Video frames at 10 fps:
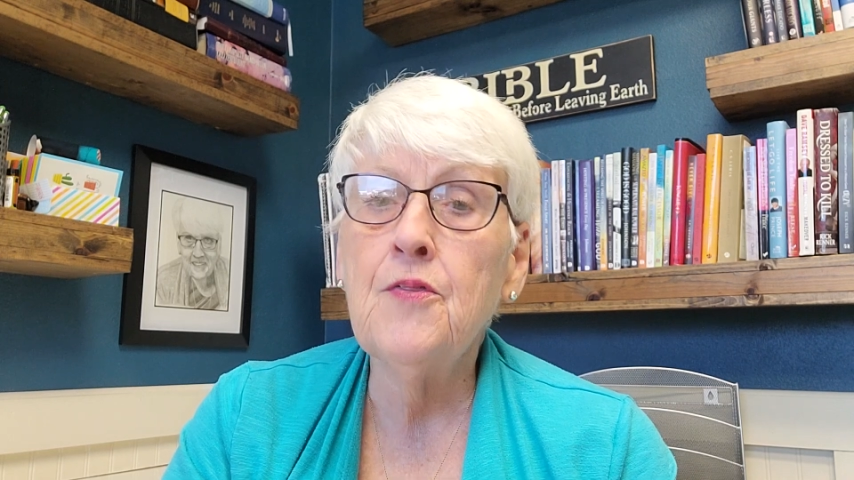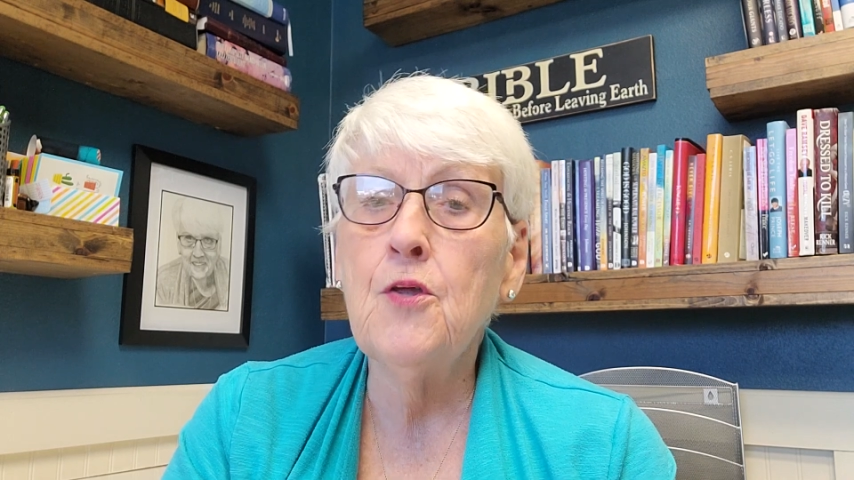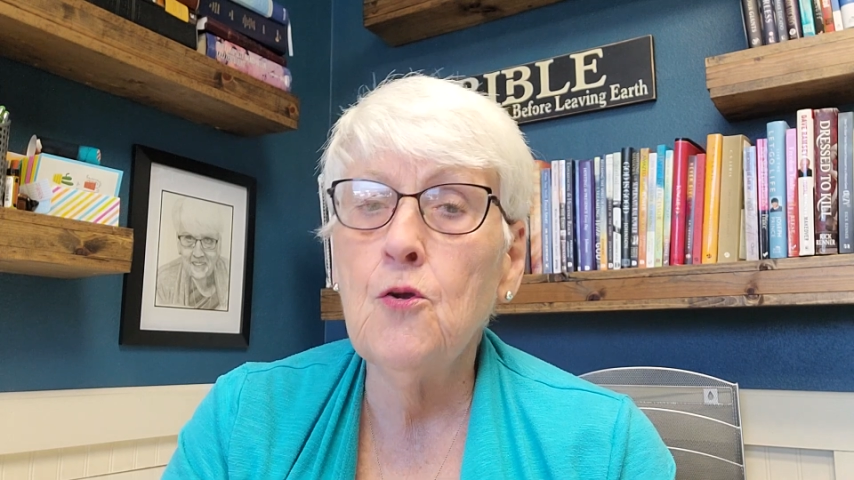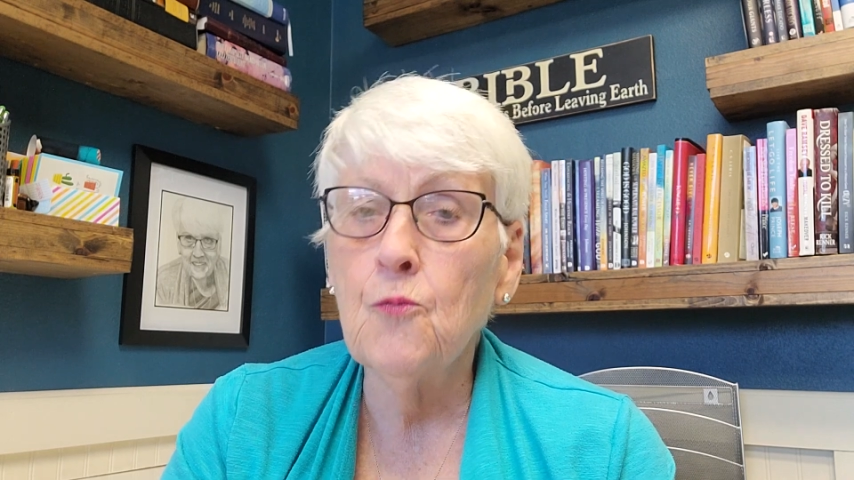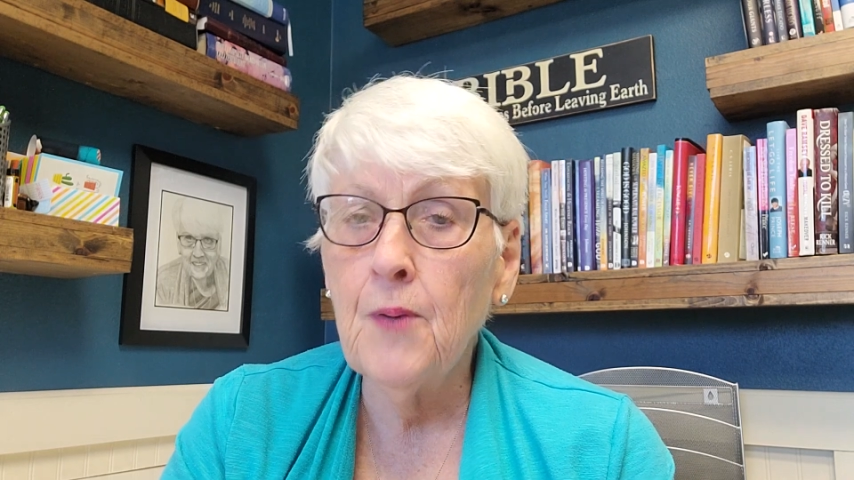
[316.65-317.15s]

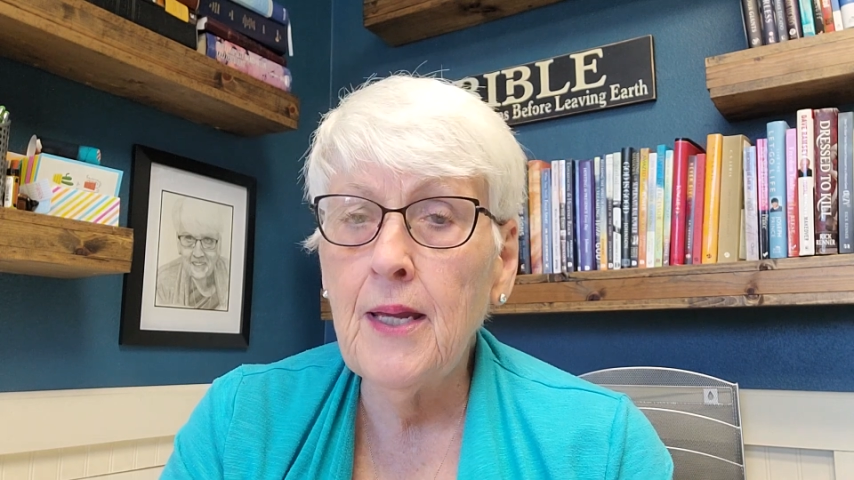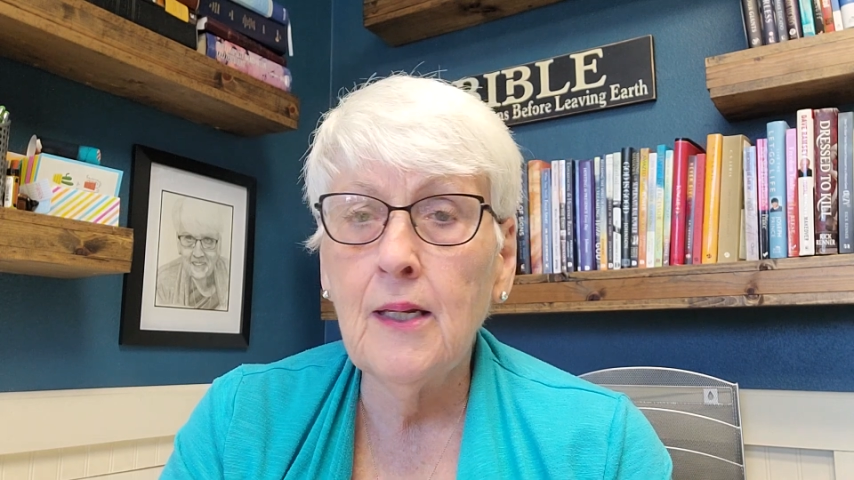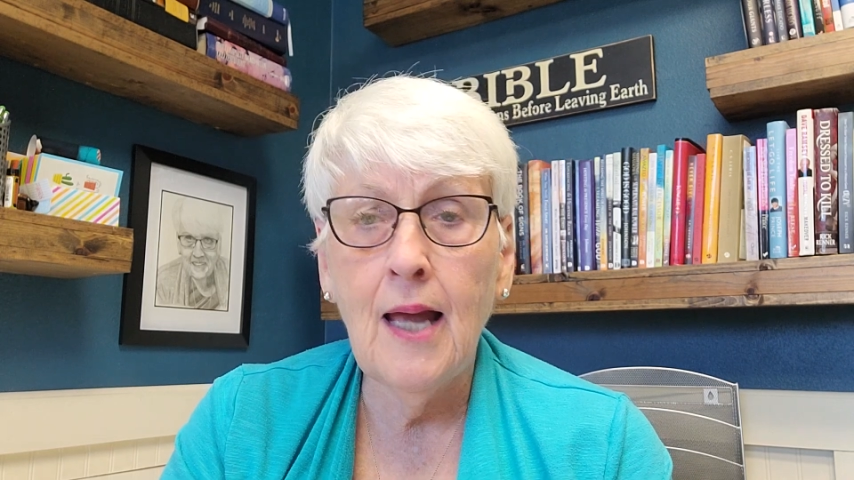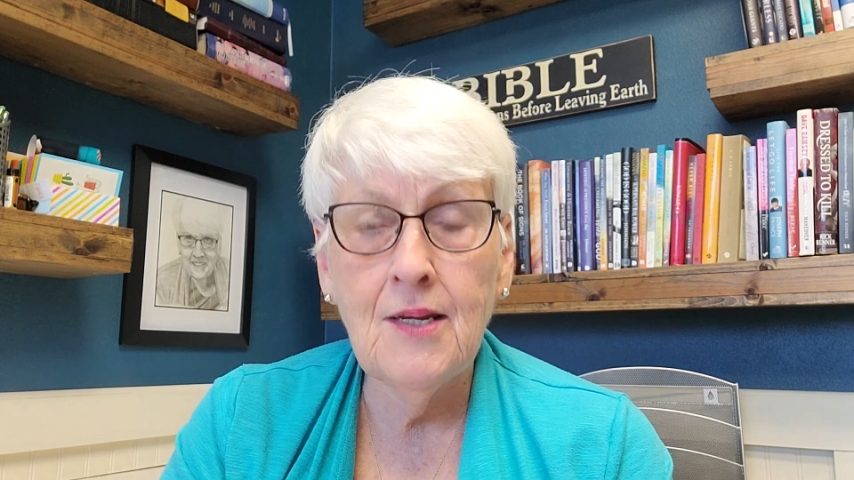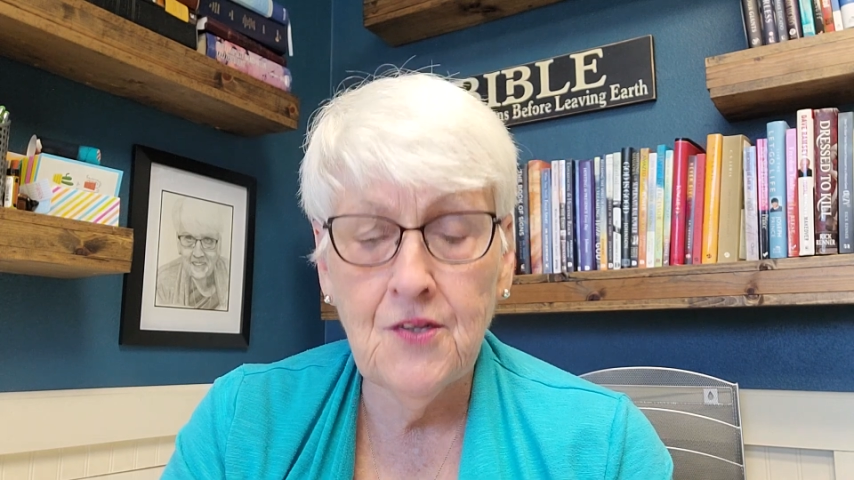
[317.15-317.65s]
you
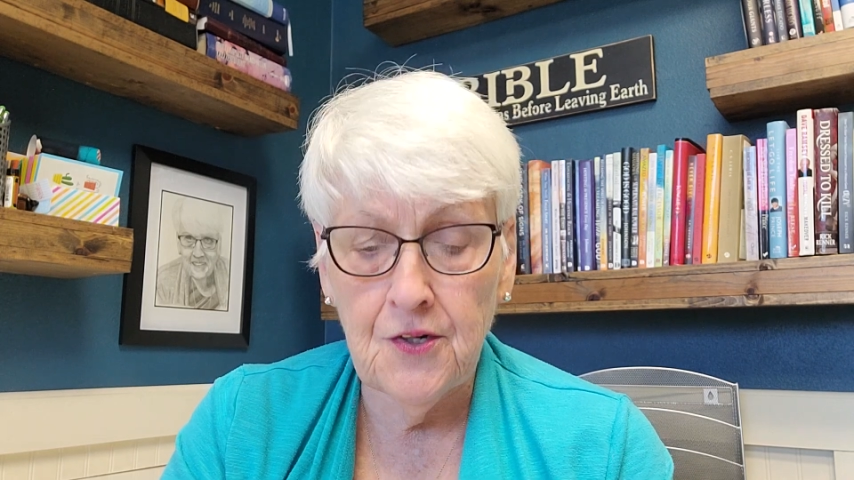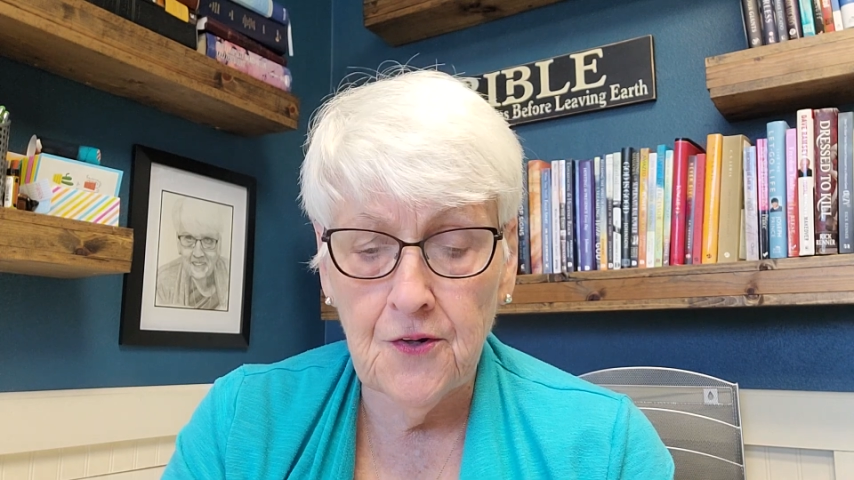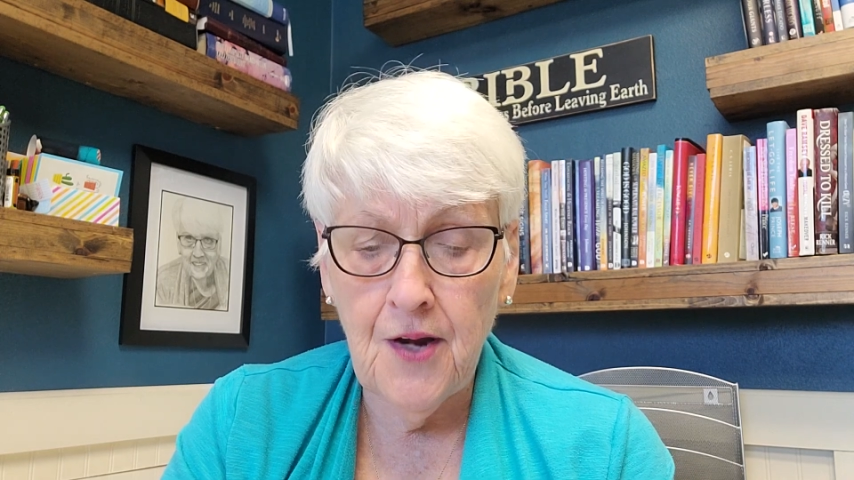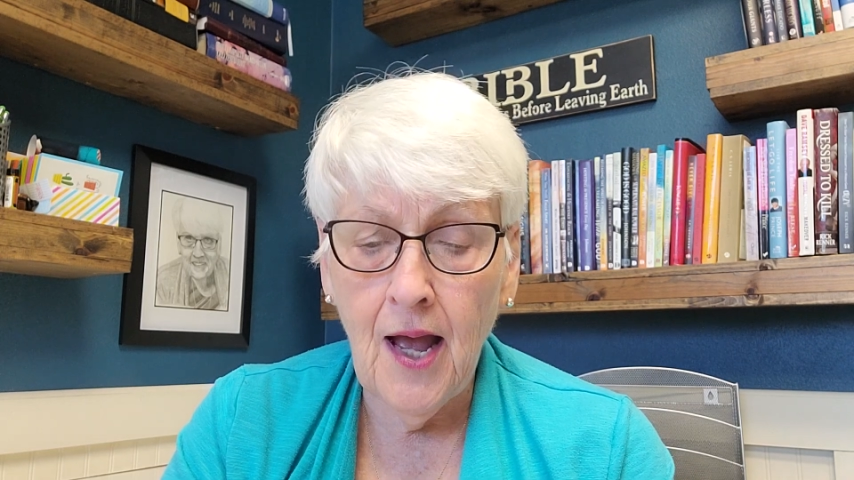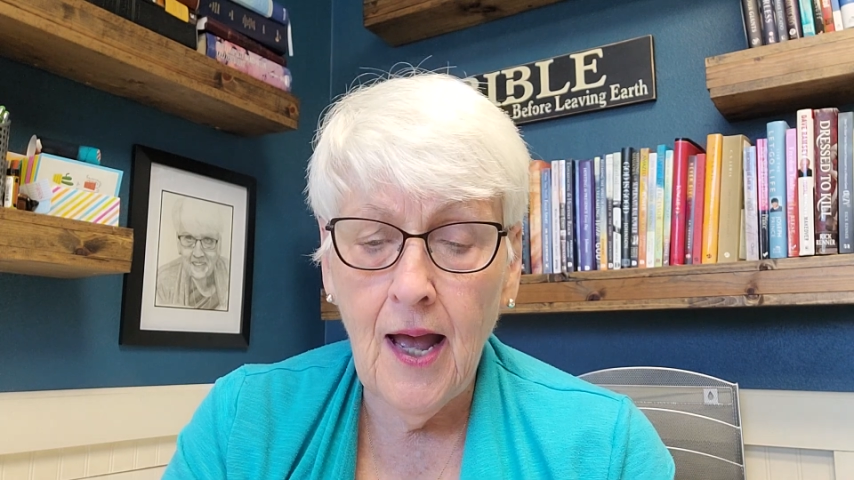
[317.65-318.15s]
realize it or
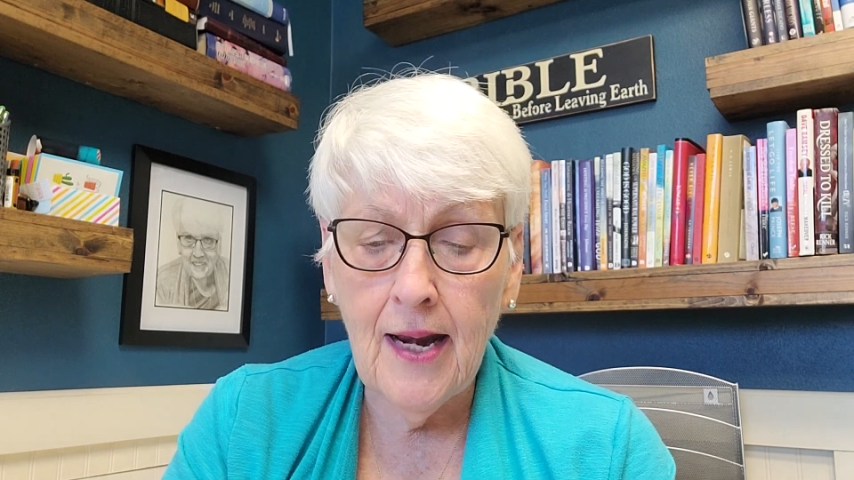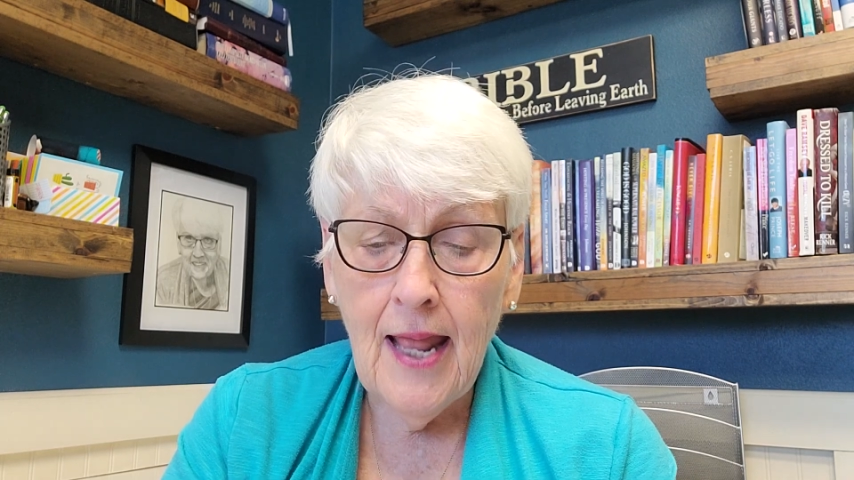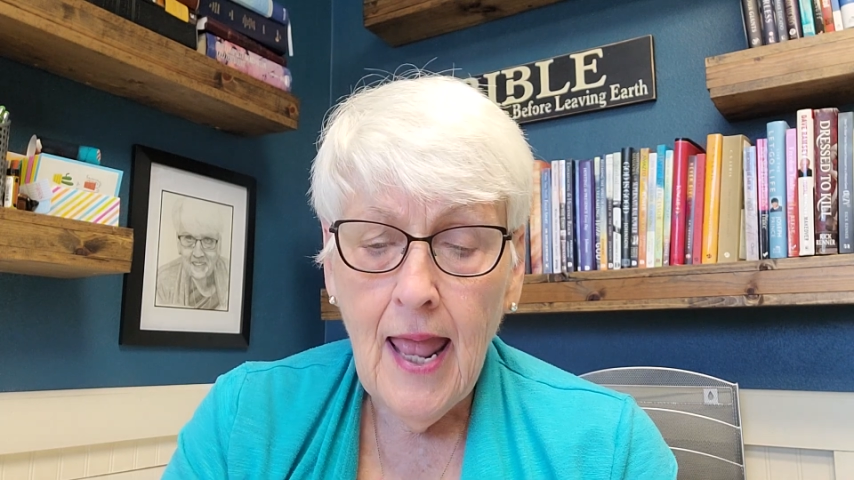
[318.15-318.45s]
not.